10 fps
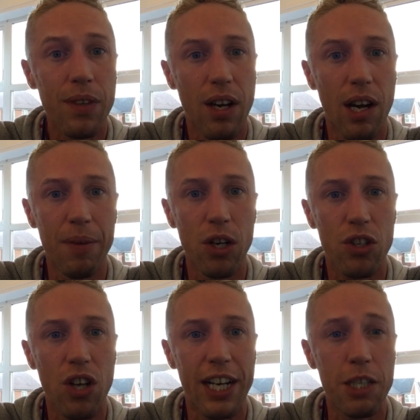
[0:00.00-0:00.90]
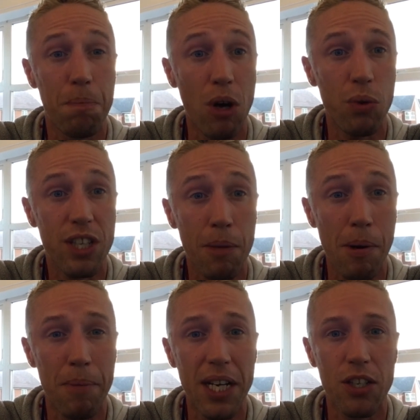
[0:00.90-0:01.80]
It looks like he's bulked up
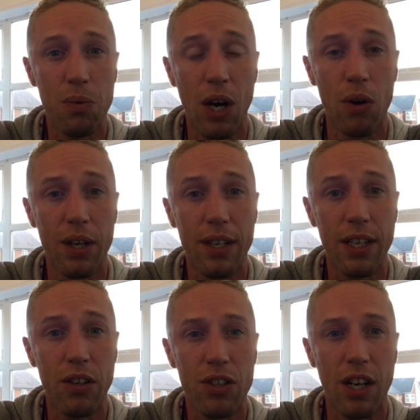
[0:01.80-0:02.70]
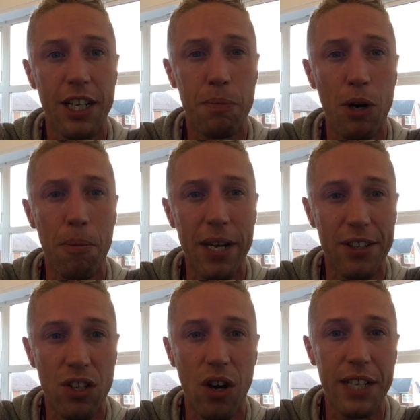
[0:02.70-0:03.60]
a bit as well. He looks like he's put a bit of
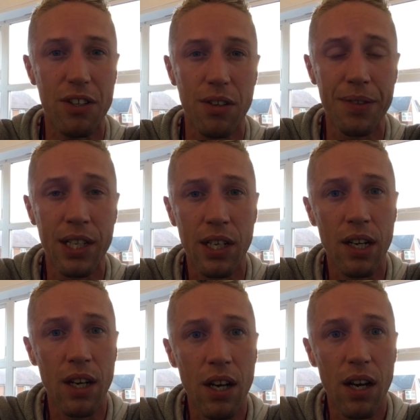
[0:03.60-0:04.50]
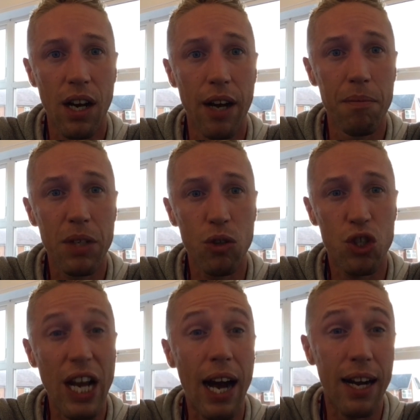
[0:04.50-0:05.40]
size on. Little
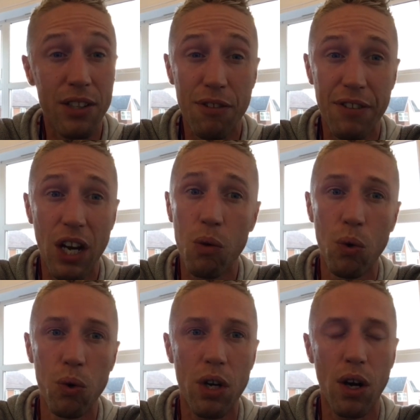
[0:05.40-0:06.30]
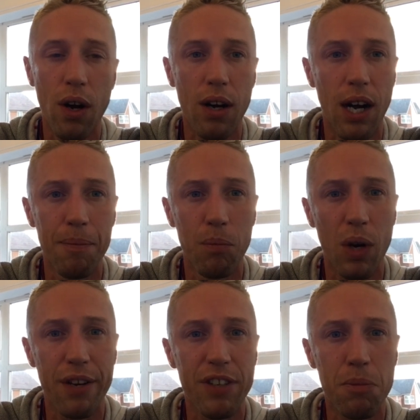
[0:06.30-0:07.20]
shout out to Theo Walcott. I'm
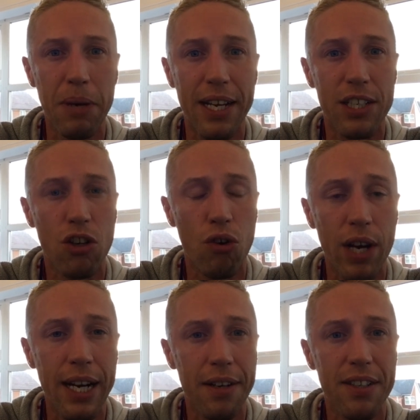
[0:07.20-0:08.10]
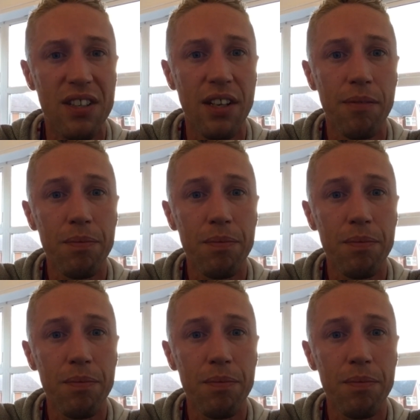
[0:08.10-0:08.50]
one of his biggest critics.